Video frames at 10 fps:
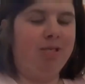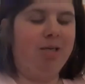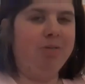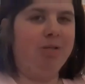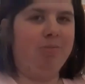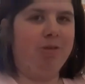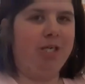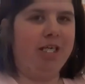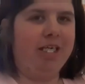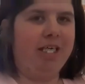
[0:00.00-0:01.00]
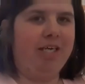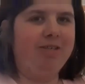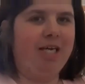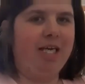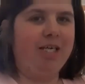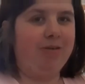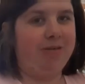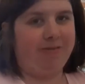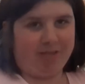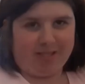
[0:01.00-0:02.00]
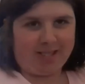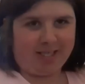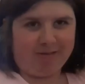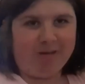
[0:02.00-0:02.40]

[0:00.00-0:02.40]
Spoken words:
I'm so boring now that I don't have a dog